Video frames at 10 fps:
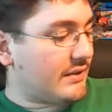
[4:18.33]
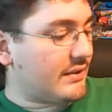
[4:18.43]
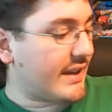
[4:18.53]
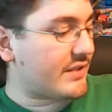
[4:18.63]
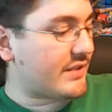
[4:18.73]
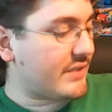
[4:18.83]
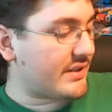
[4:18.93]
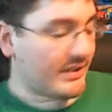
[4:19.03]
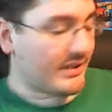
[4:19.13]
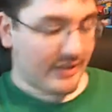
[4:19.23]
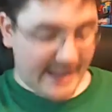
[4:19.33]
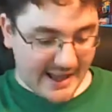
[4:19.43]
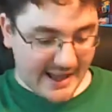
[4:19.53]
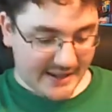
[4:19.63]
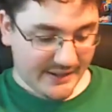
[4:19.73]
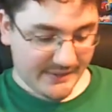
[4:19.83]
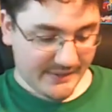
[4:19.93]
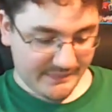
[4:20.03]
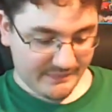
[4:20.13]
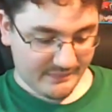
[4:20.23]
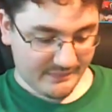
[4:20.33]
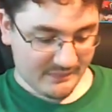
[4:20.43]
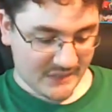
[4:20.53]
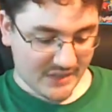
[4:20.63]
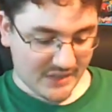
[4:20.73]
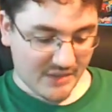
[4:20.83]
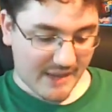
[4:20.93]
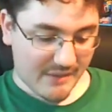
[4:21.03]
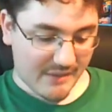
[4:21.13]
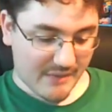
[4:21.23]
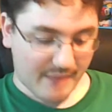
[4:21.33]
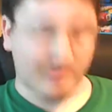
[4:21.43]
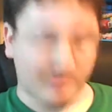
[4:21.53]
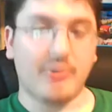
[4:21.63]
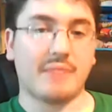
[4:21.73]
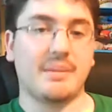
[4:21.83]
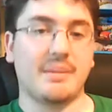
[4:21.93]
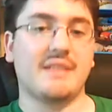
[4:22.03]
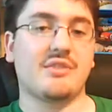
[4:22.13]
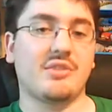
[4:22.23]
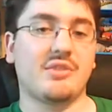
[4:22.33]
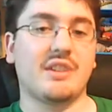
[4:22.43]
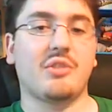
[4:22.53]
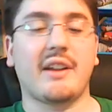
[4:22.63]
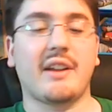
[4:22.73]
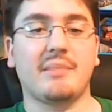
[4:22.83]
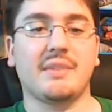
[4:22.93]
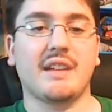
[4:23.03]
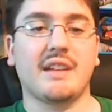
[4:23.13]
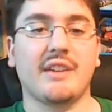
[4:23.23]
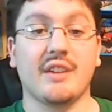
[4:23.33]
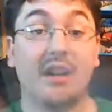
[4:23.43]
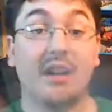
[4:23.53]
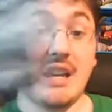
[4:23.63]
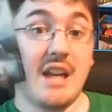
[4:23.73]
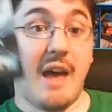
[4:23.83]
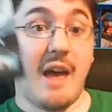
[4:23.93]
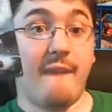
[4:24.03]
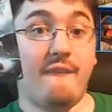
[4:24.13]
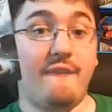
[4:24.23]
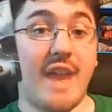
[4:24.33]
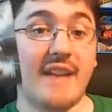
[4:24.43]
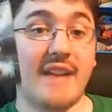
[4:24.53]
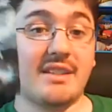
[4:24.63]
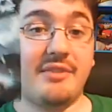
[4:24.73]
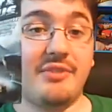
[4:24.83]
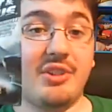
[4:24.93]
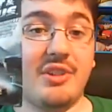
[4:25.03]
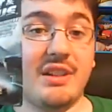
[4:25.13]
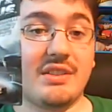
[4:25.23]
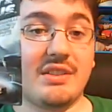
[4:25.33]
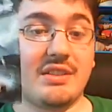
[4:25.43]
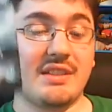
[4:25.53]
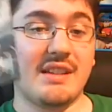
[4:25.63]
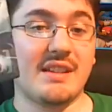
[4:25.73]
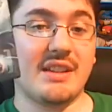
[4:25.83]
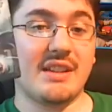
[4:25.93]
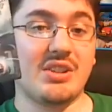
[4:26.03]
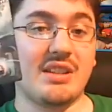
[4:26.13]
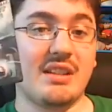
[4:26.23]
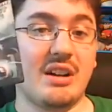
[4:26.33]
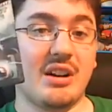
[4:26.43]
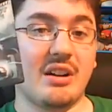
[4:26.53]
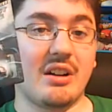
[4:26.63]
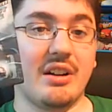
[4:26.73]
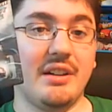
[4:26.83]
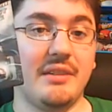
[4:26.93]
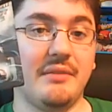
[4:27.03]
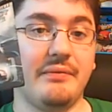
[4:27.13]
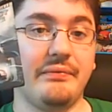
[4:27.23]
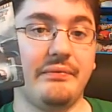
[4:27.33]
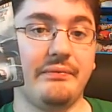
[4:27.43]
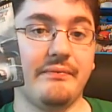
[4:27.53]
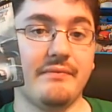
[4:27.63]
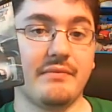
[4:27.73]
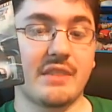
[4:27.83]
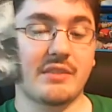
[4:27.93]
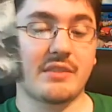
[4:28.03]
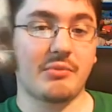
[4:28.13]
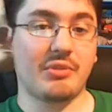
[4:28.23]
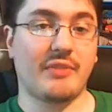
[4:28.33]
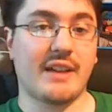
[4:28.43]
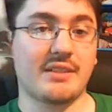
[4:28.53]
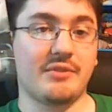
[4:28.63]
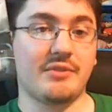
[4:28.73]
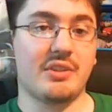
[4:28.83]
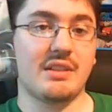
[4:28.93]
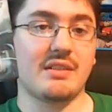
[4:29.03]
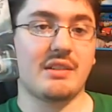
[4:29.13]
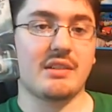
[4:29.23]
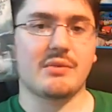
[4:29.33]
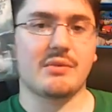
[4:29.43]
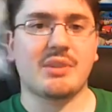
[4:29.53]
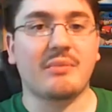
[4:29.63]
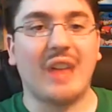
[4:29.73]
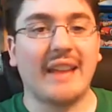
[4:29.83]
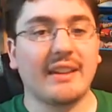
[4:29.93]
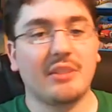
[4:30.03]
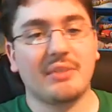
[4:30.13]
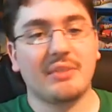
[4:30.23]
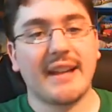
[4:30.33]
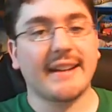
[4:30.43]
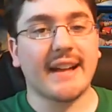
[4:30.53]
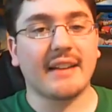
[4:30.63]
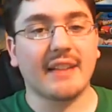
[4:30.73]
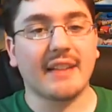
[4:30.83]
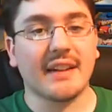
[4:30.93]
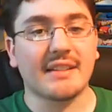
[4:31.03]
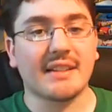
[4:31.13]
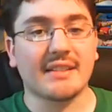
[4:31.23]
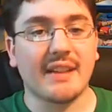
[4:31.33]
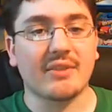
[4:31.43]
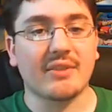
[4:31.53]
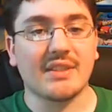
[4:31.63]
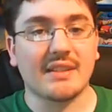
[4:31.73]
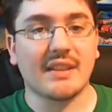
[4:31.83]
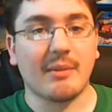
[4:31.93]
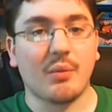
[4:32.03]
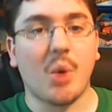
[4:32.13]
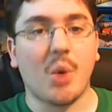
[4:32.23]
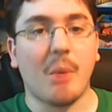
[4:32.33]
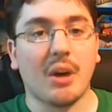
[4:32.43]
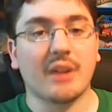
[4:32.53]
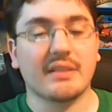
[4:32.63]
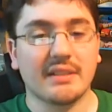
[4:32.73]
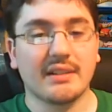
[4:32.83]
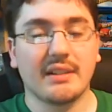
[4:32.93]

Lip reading: Next one is a little odd. This is what I meant by broken pieces or incorrectly put together. Fast and the Furious Nissan GTR. This is from their Fast and the Furious series, which I'm glad they only put 7 cents at Walmart.